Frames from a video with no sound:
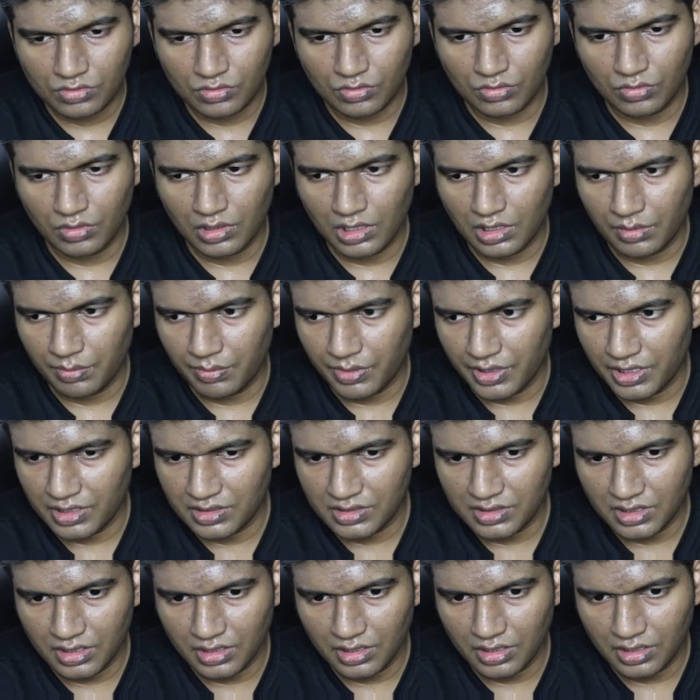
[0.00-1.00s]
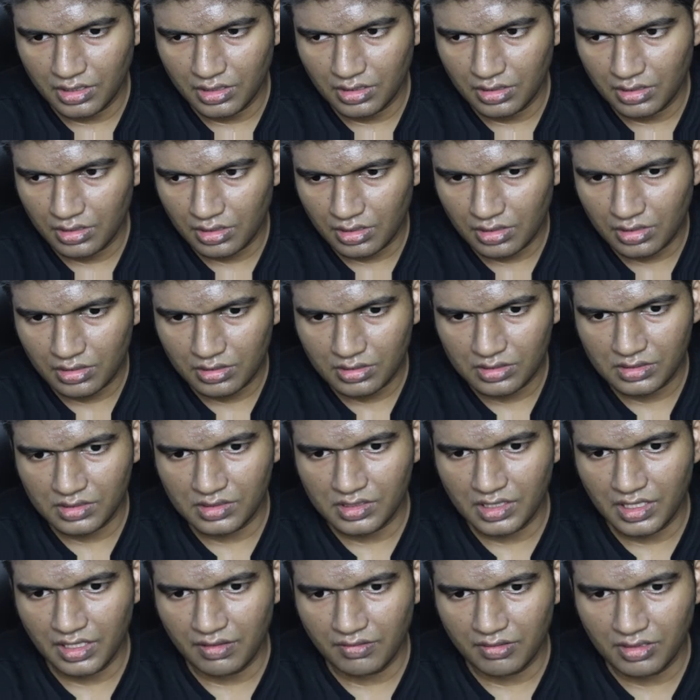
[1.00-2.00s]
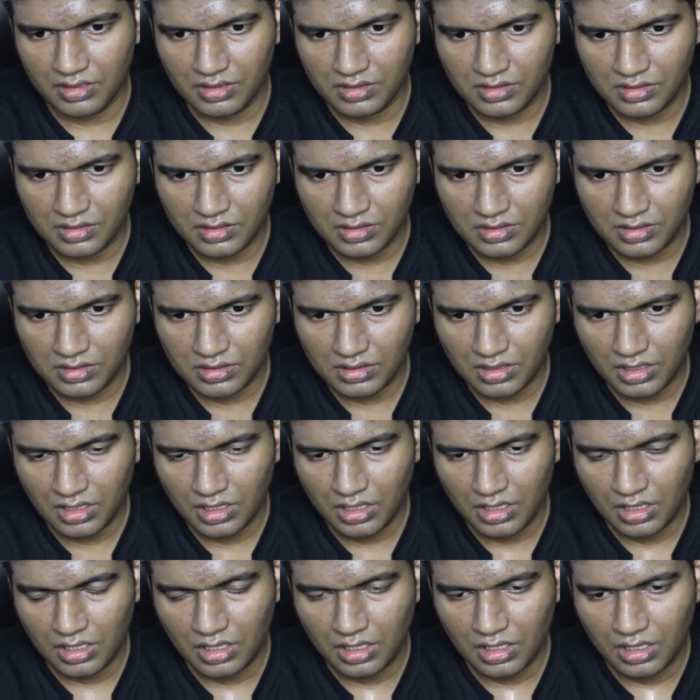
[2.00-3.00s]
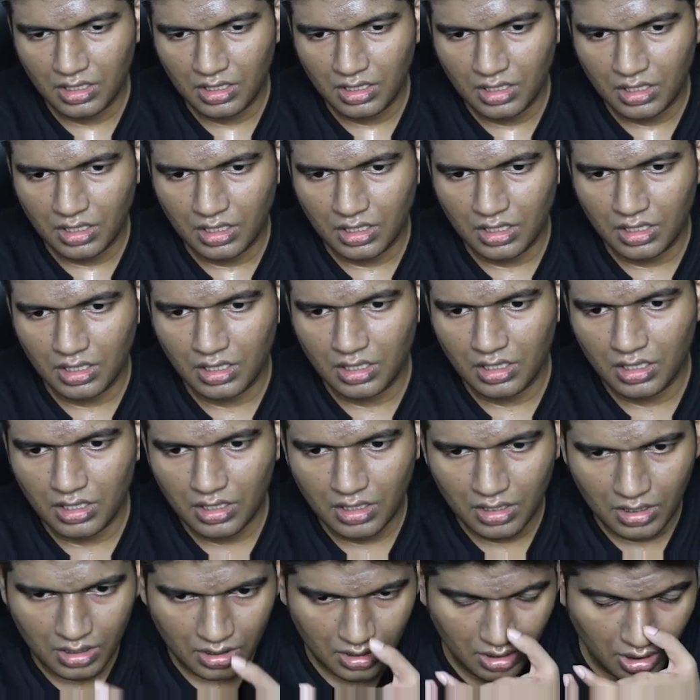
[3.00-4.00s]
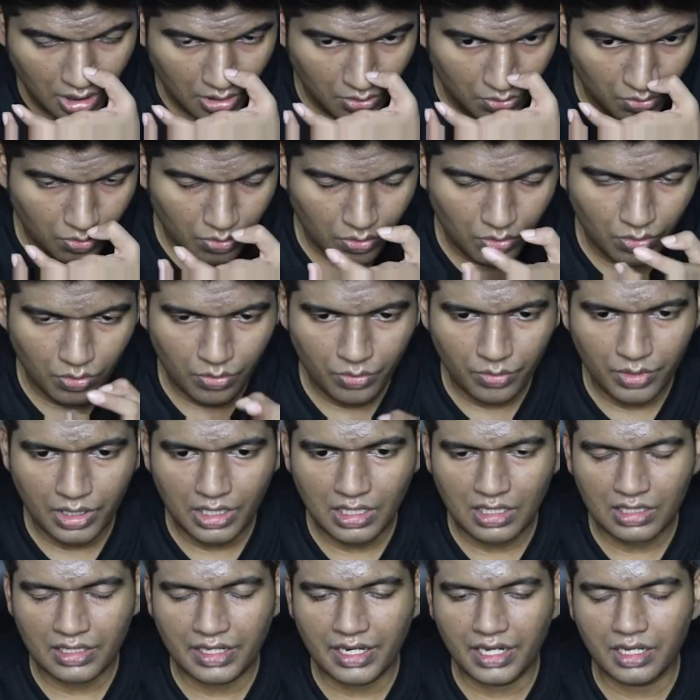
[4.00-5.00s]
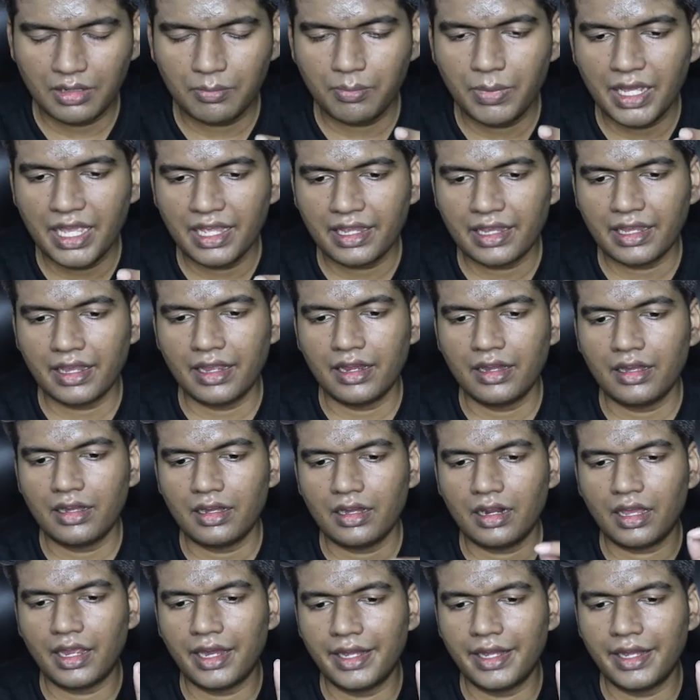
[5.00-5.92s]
So I'll paste it here, save this. Now we'll get back an